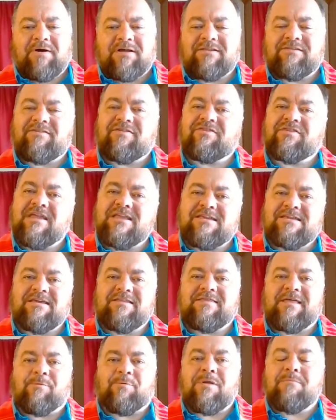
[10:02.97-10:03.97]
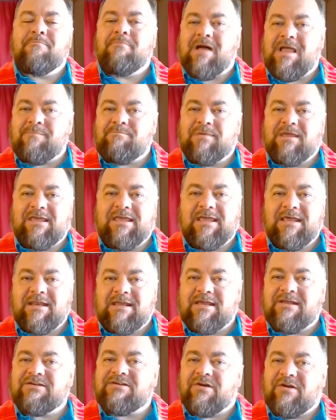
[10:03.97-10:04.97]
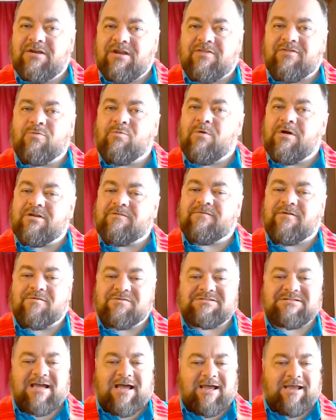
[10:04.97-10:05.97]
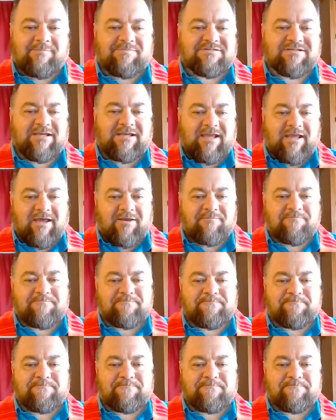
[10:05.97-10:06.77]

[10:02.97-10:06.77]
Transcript: but thinking that we might be getting into another one of those times again.